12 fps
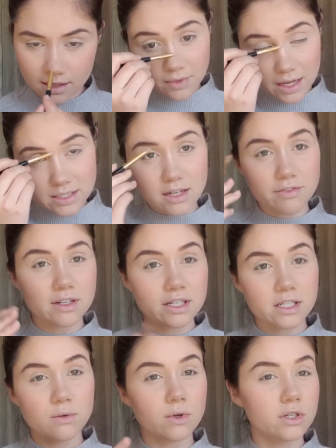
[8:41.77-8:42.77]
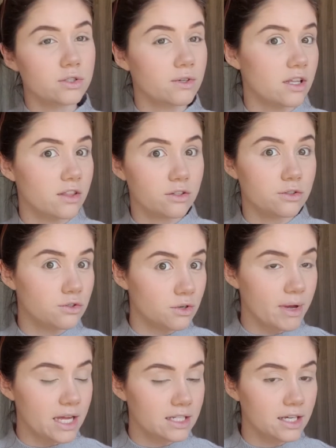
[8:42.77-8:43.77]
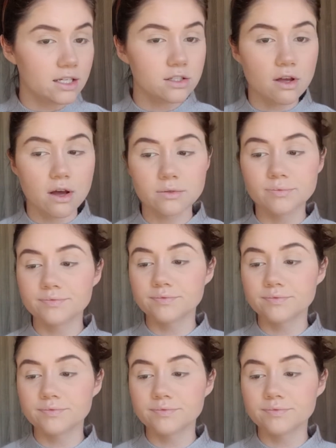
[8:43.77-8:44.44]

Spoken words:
I definitely didn't want to do anything too dramatic, so